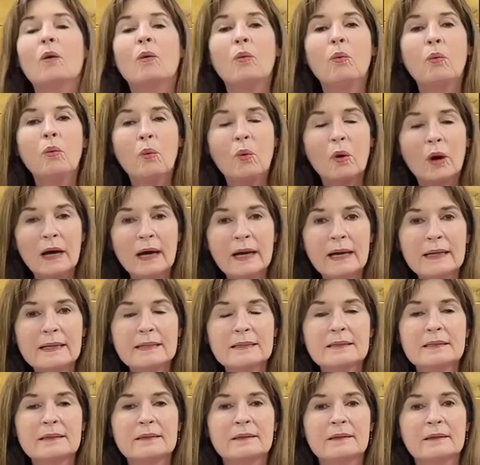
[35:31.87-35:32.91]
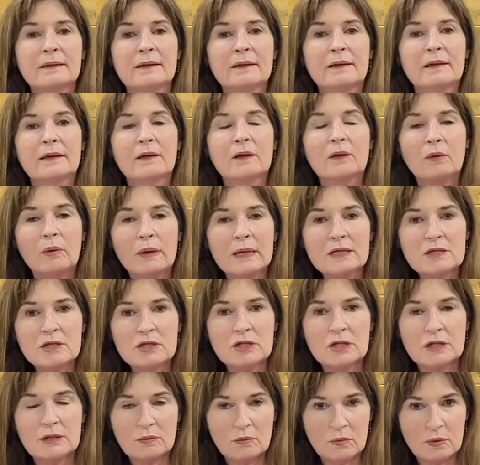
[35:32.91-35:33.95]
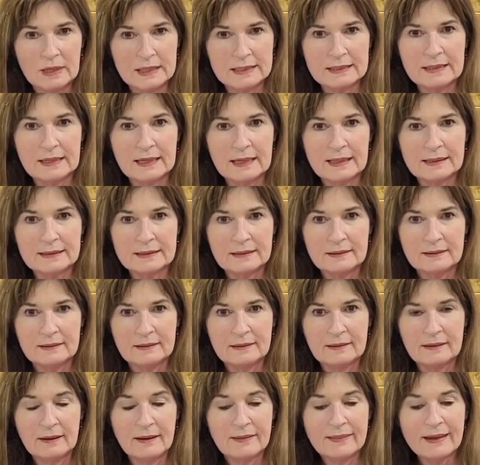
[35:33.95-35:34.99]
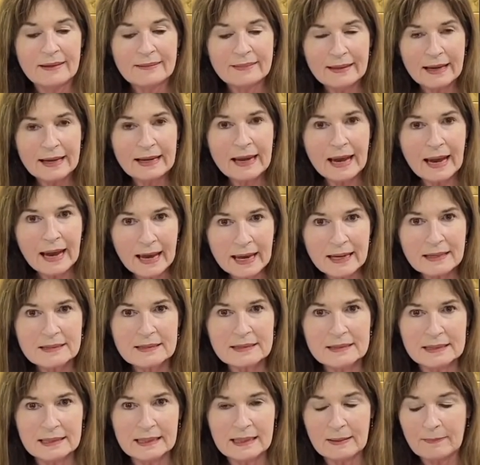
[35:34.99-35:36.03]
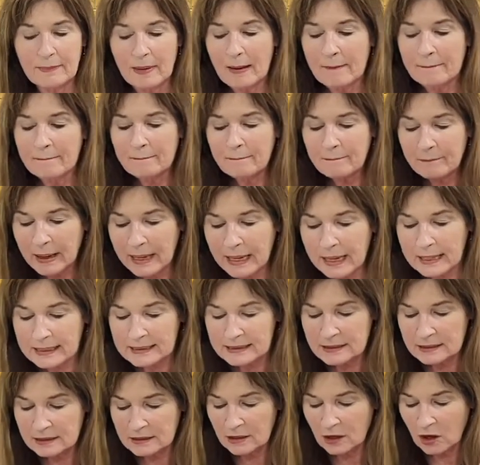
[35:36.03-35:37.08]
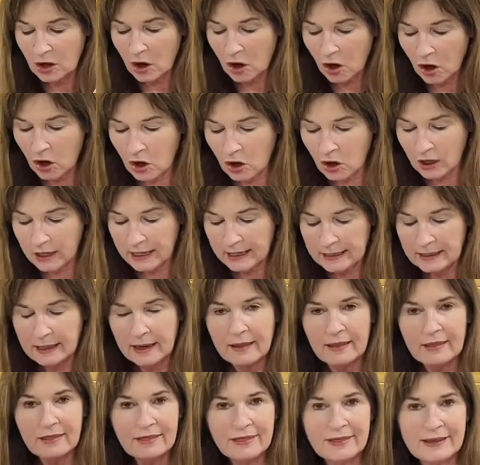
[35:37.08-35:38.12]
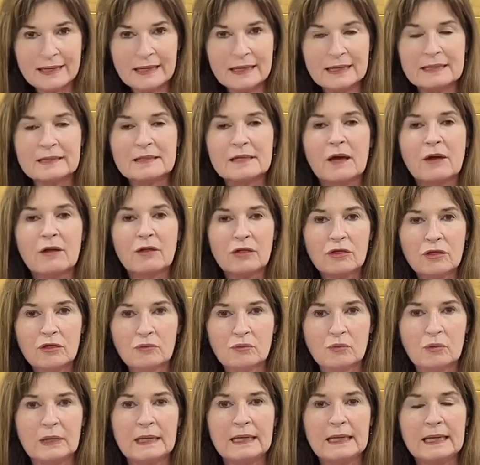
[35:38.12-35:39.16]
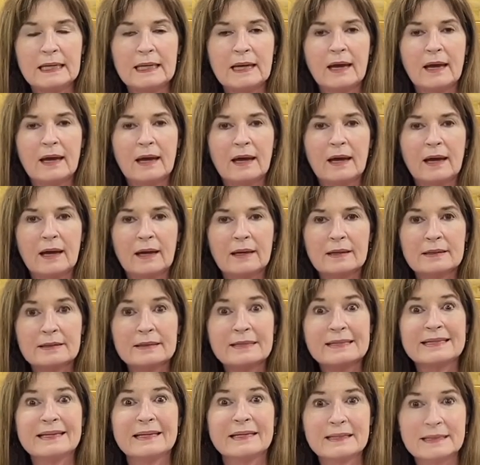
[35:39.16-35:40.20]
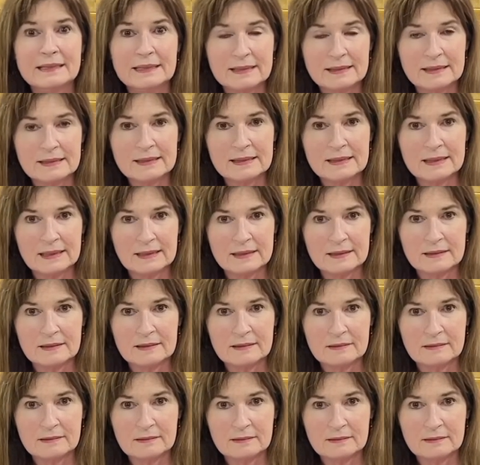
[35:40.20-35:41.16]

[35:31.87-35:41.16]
What question was it that they asked him based on these 3 sentences?